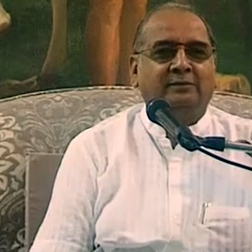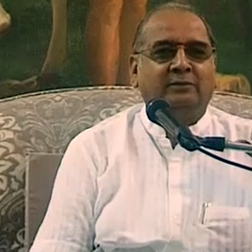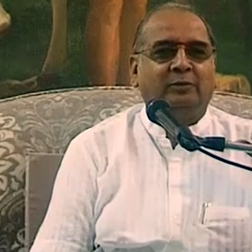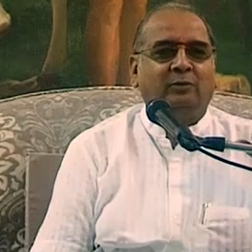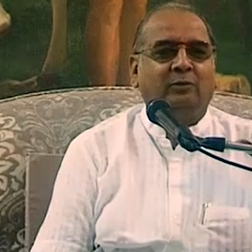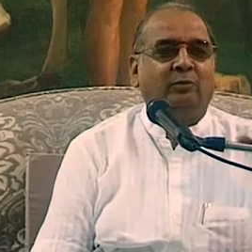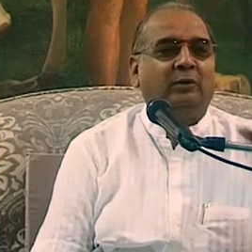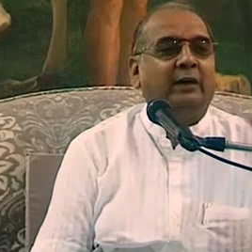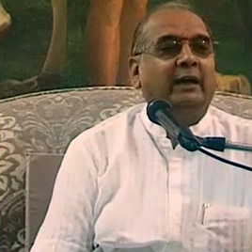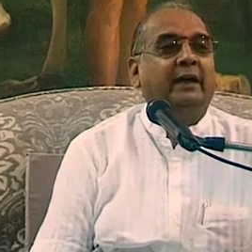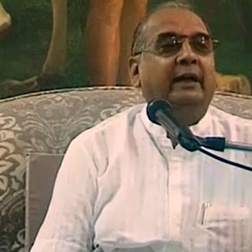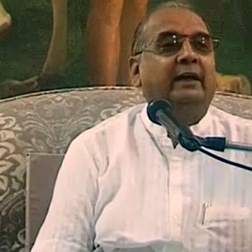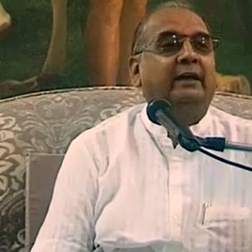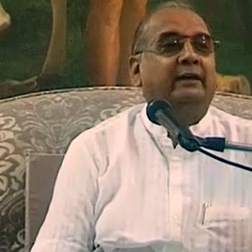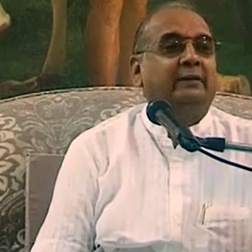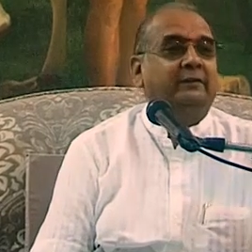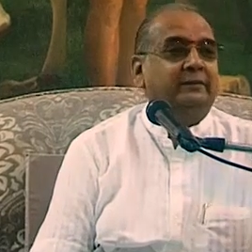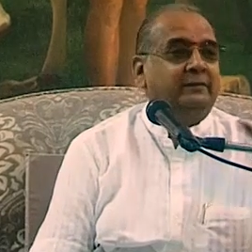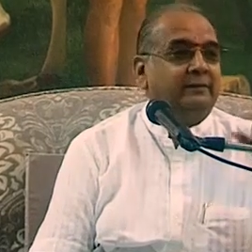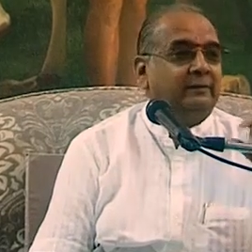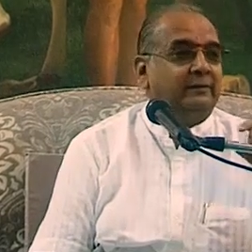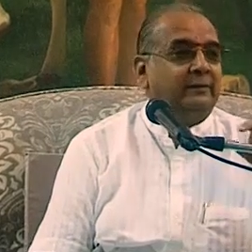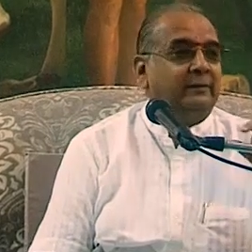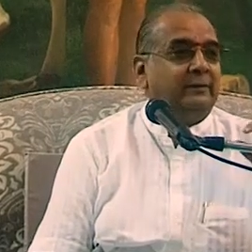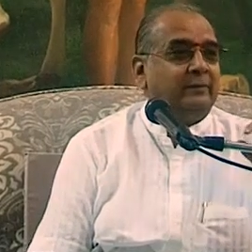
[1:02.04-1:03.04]
Why?
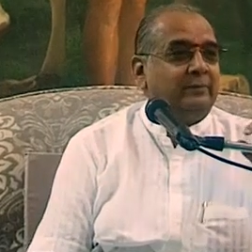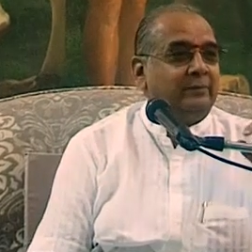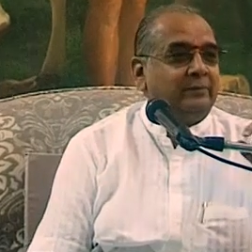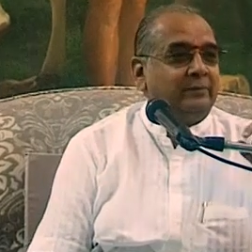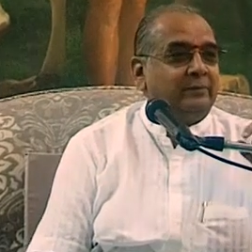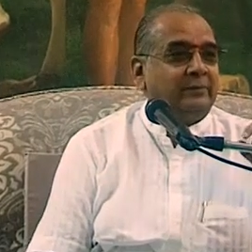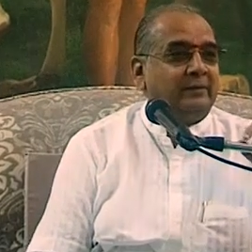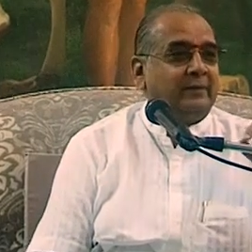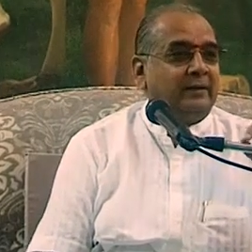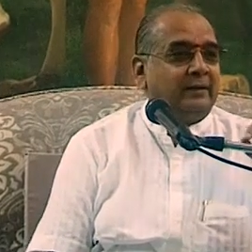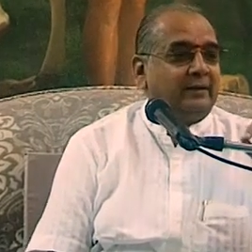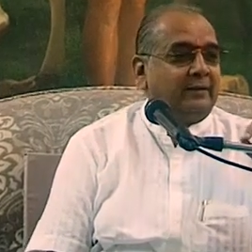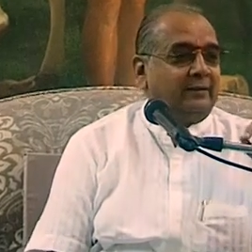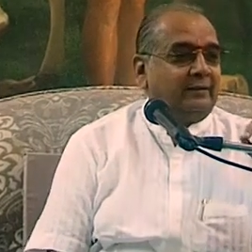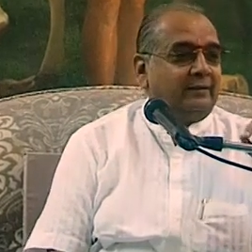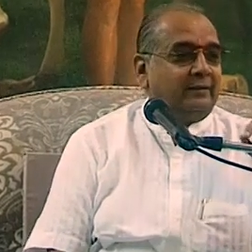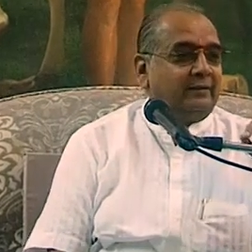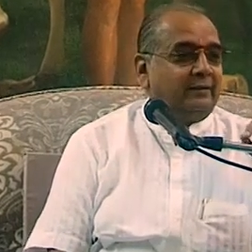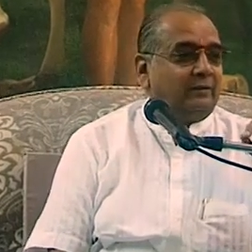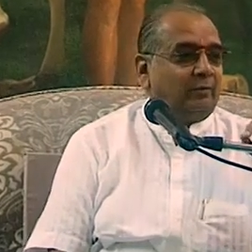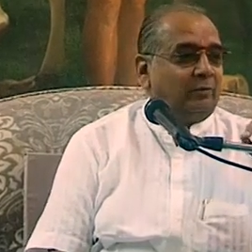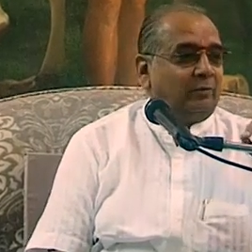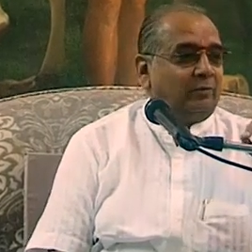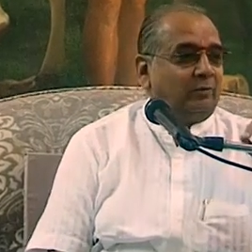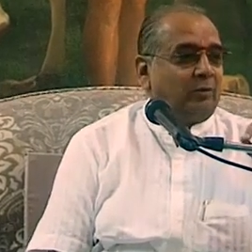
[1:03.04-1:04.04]

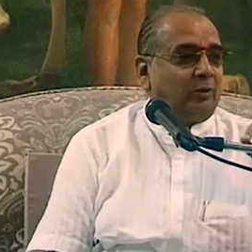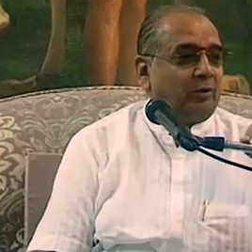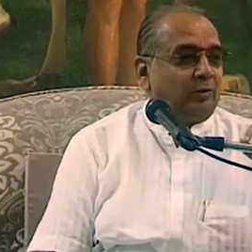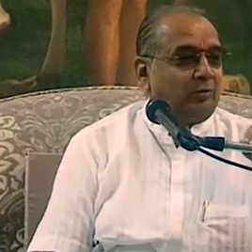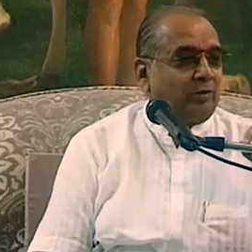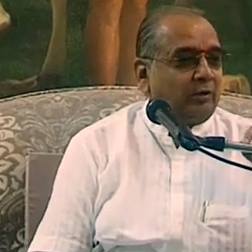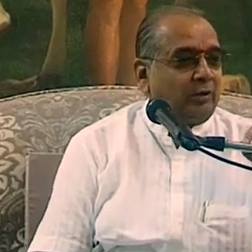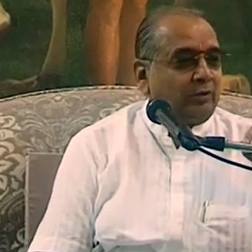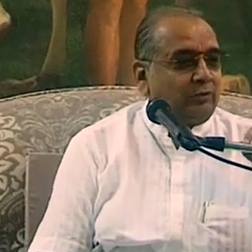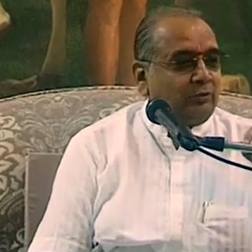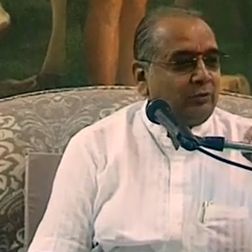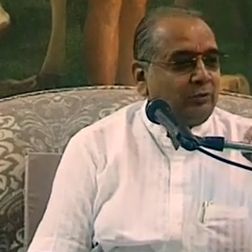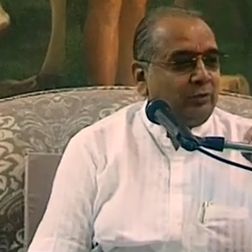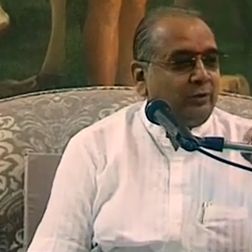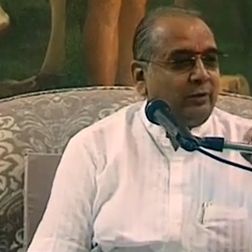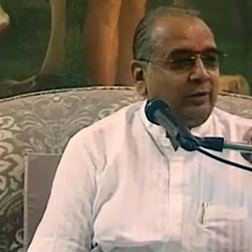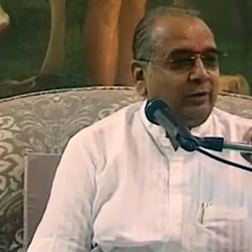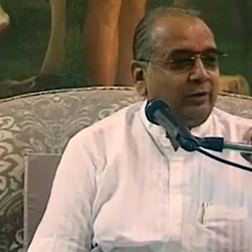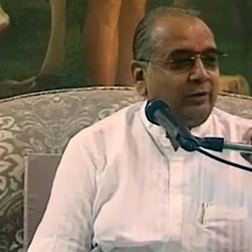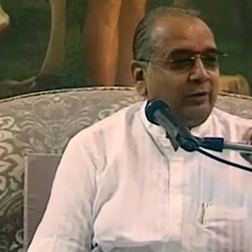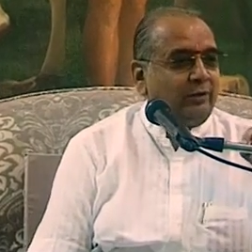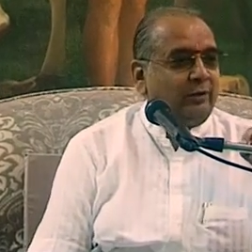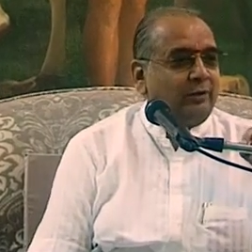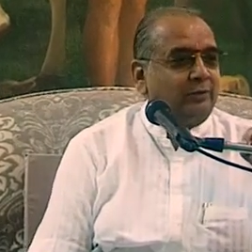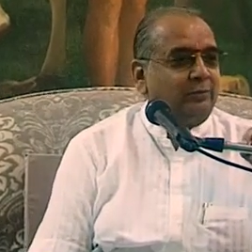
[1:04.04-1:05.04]
What was
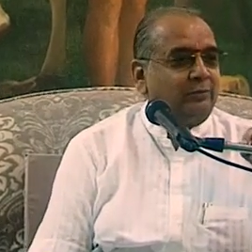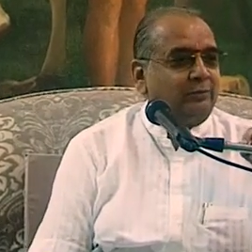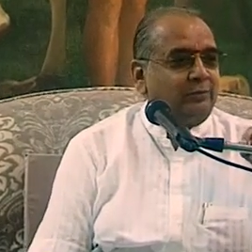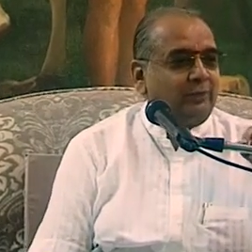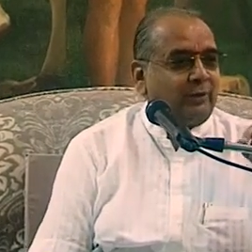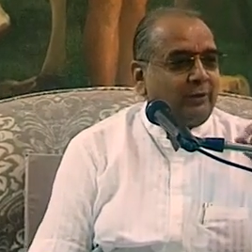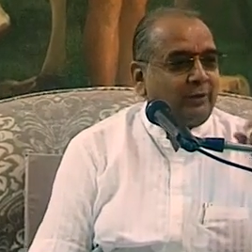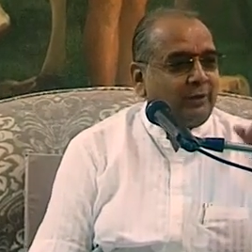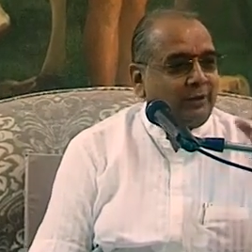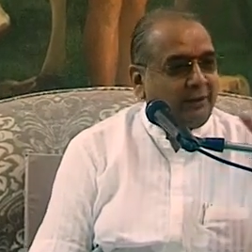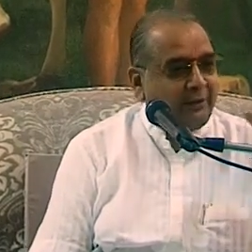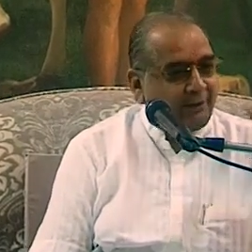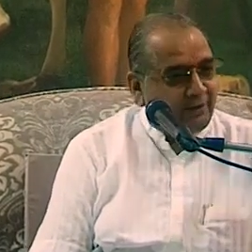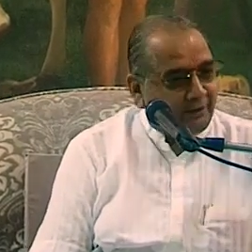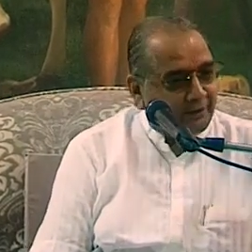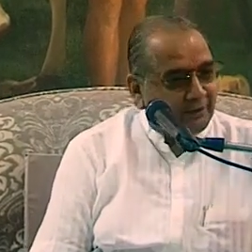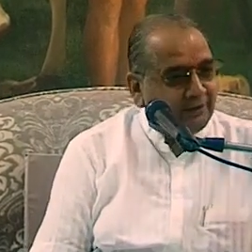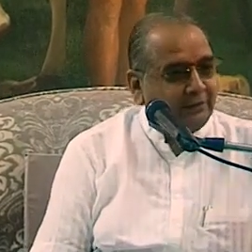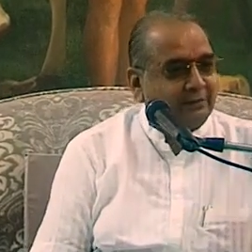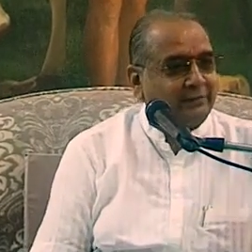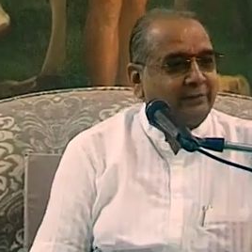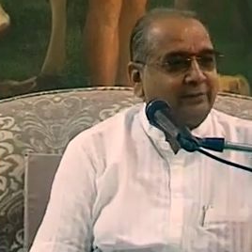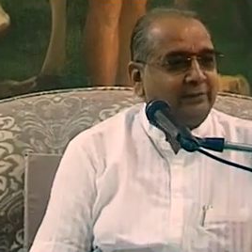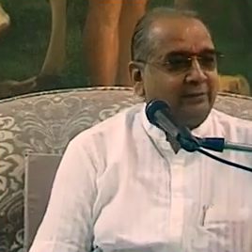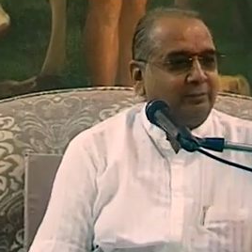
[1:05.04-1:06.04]
going on for
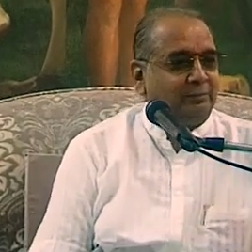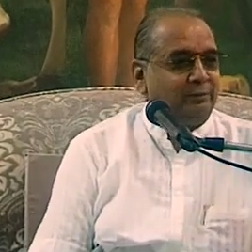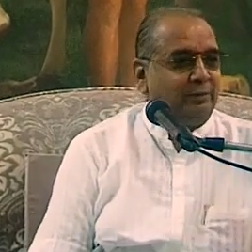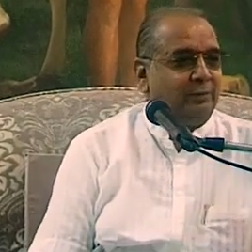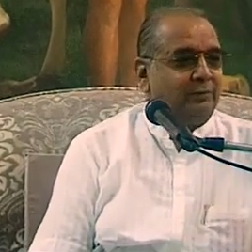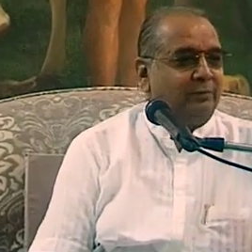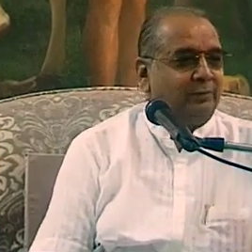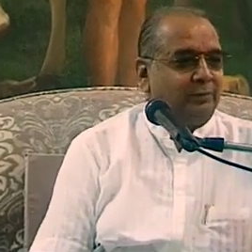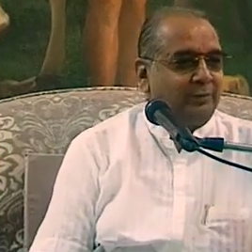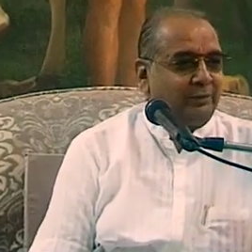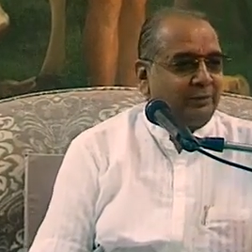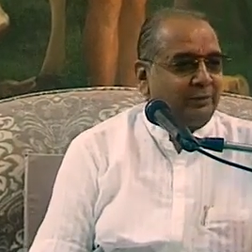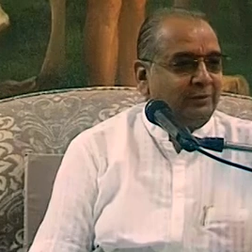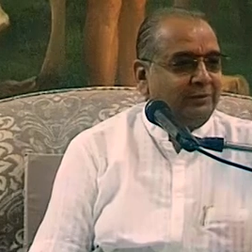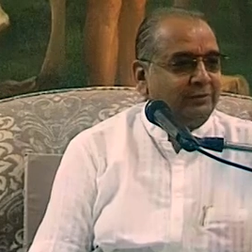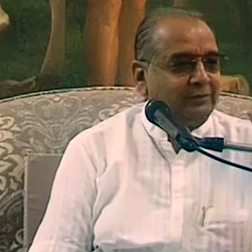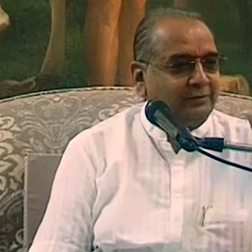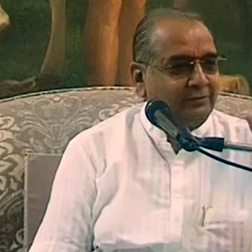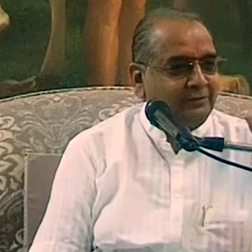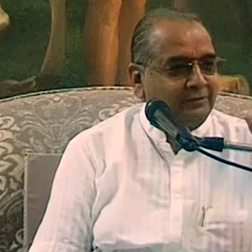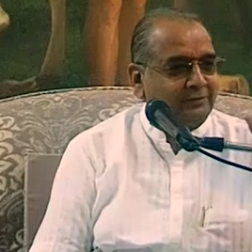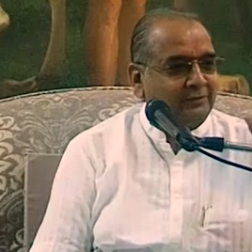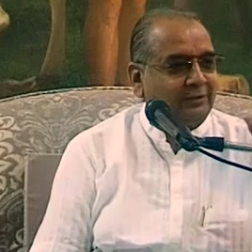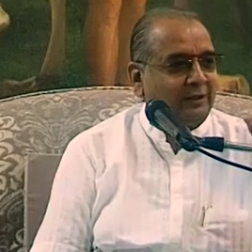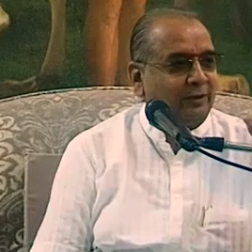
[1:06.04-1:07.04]
years before,
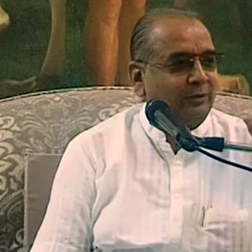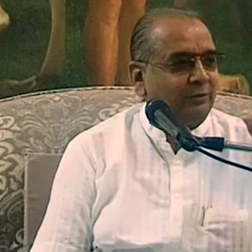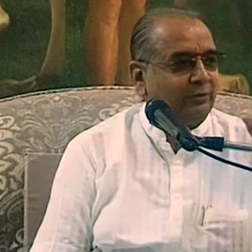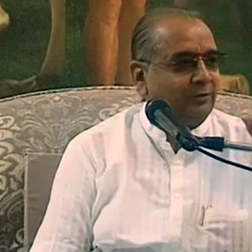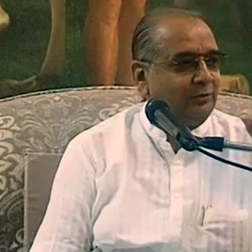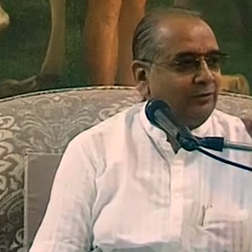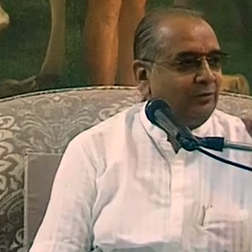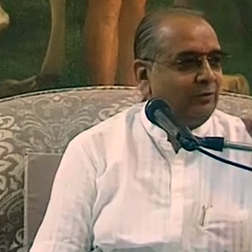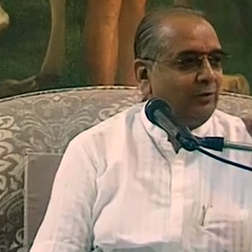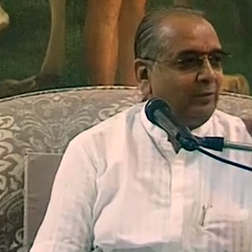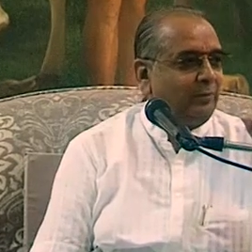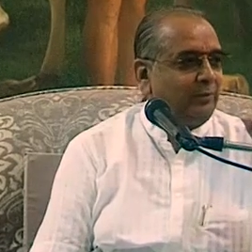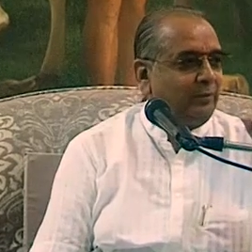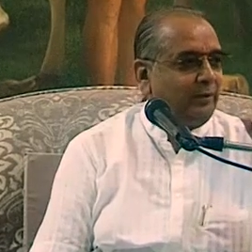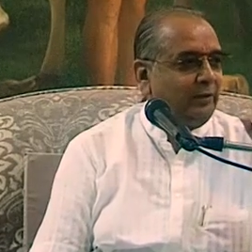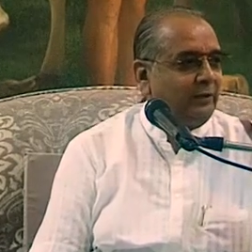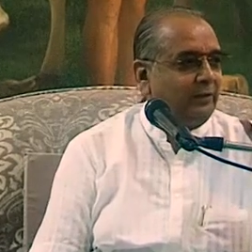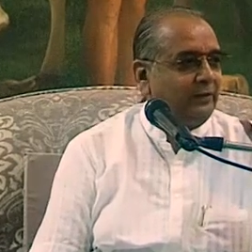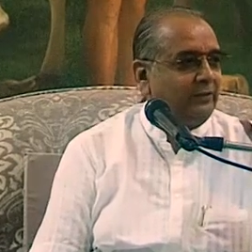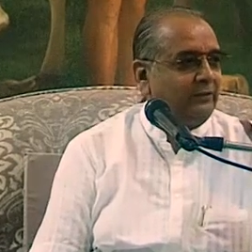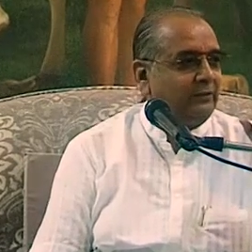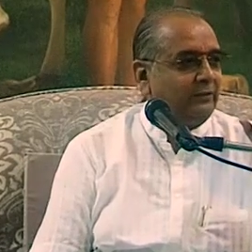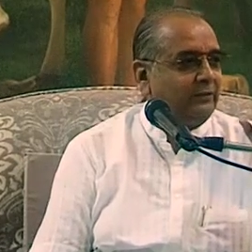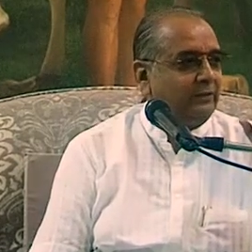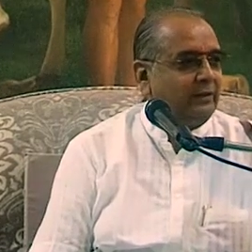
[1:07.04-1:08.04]
thousands of
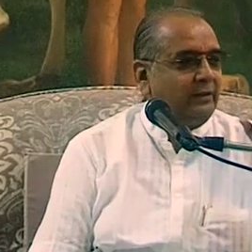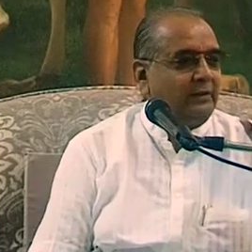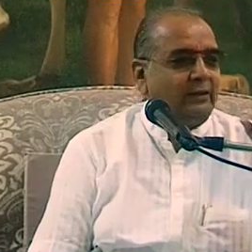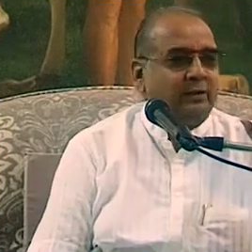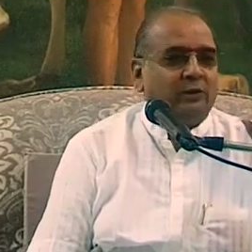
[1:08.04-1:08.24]
years,